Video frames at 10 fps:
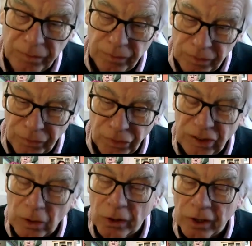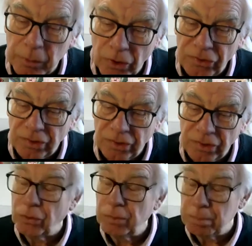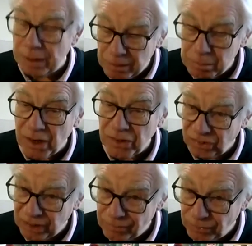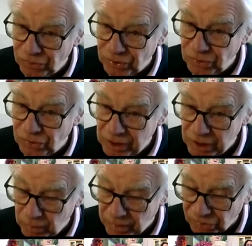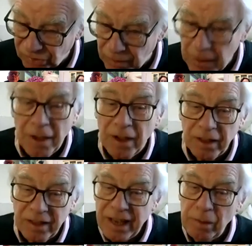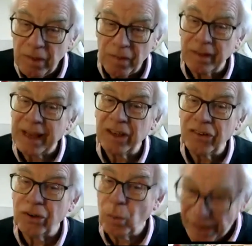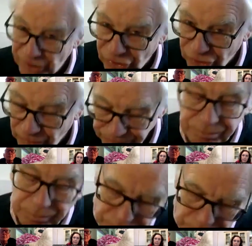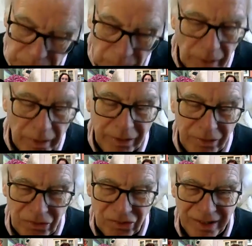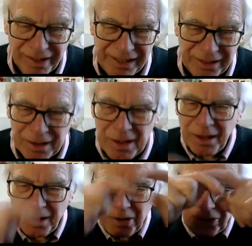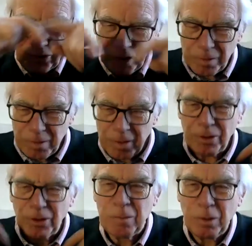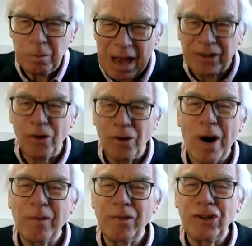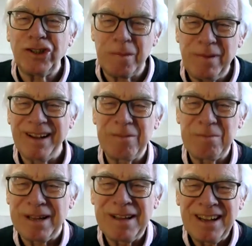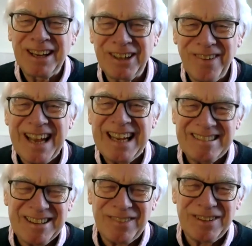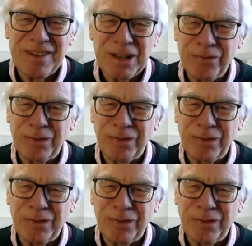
the first locomotive, which was built by Stephenson's in Newcastle, named it the Lancashire Witch, and tied a sort of a purple banner around the chimney. It would be great if they'd have had